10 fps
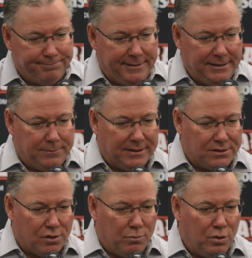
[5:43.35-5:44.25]
he's been
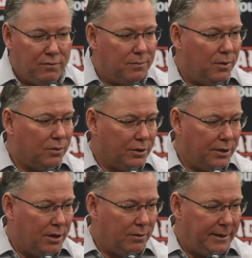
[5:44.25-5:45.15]
so movable, you
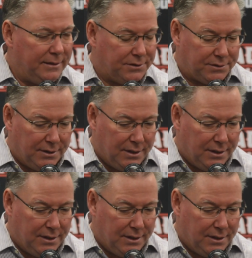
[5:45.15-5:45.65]
know, he's